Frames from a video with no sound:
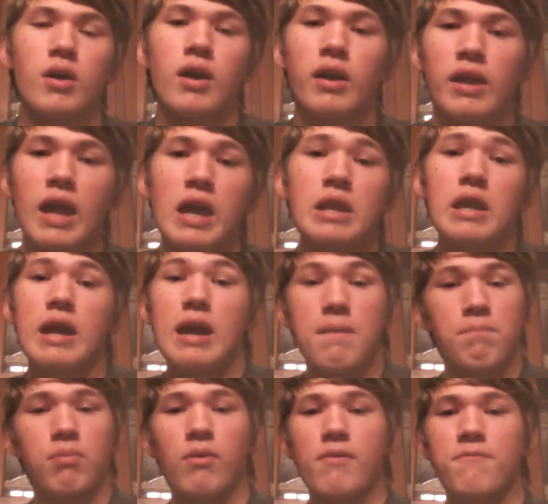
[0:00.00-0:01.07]
Again,
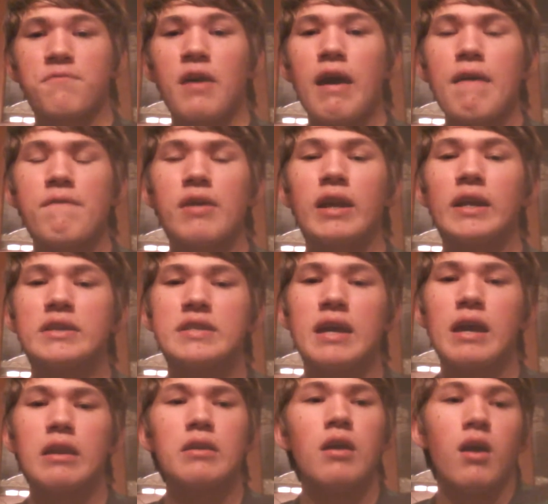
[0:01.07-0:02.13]
8.5 out of
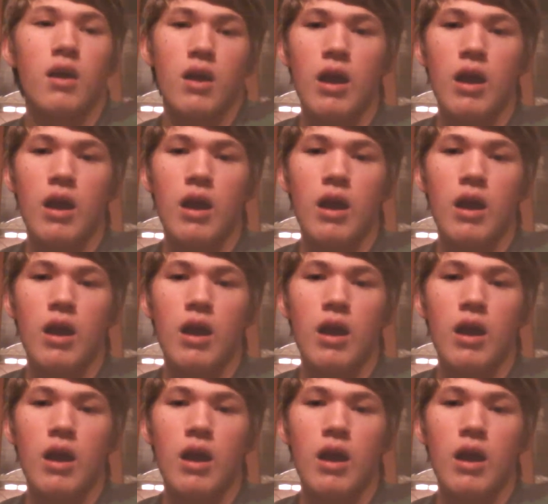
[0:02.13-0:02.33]
10.